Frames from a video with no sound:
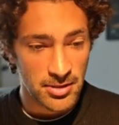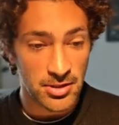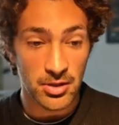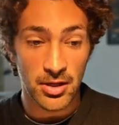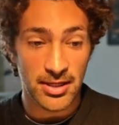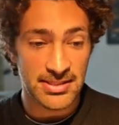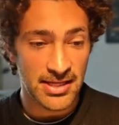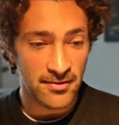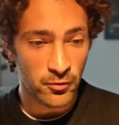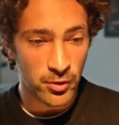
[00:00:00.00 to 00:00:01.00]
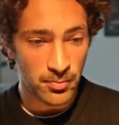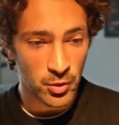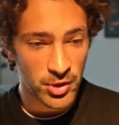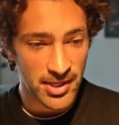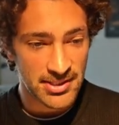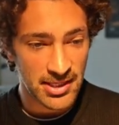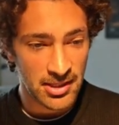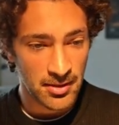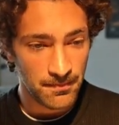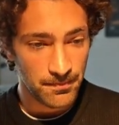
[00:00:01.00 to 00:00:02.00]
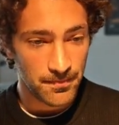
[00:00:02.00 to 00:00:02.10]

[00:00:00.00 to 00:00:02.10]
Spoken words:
to save all your projects in.